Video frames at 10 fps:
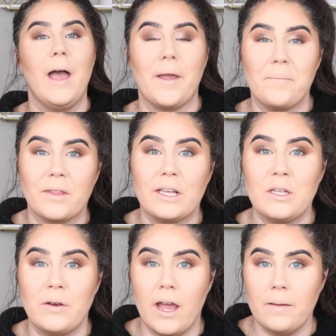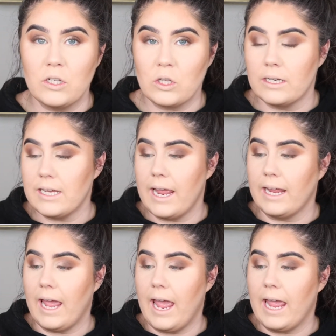Okay, so now I'm just gonna
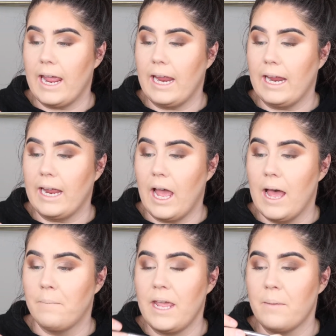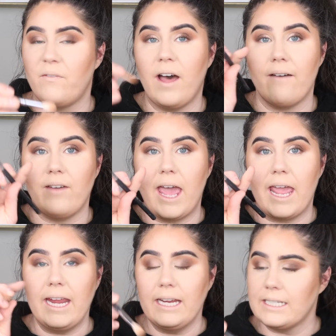take a
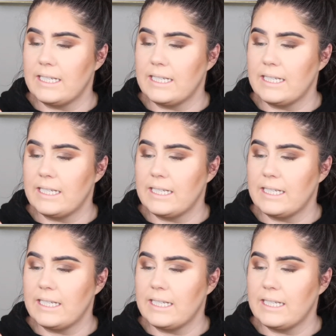M518,